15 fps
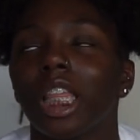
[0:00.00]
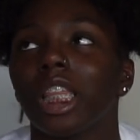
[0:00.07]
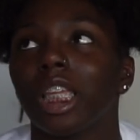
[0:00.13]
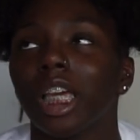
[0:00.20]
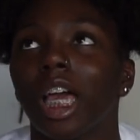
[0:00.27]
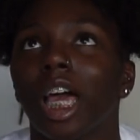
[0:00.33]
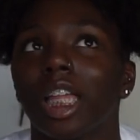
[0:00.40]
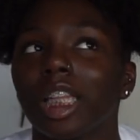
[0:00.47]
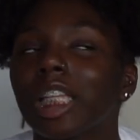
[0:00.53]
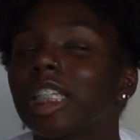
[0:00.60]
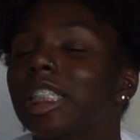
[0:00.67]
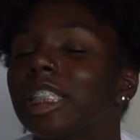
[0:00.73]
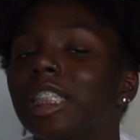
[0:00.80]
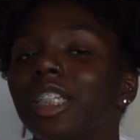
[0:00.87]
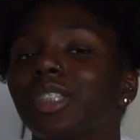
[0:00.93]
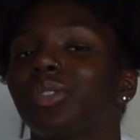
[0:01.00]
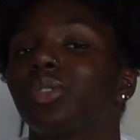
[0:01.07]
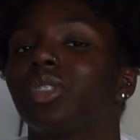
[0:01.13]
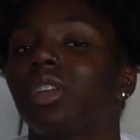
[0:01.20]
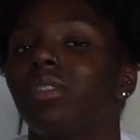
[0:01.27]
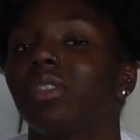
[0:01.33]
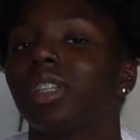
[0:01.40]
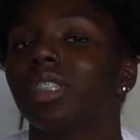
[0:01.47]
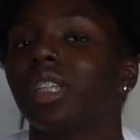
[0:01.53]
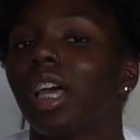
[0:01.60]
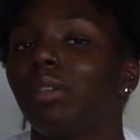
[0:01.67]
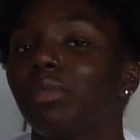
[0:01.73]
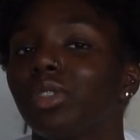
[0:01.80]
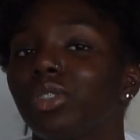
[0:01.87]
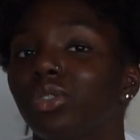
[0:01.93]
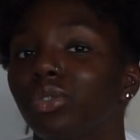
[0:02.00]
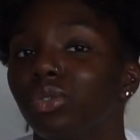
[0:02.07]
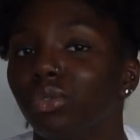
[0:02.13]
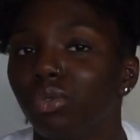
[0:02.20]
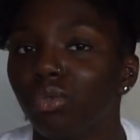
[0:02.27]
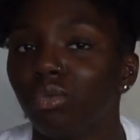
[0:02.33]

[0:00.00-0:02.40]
I think I had like 6 or 7 assignments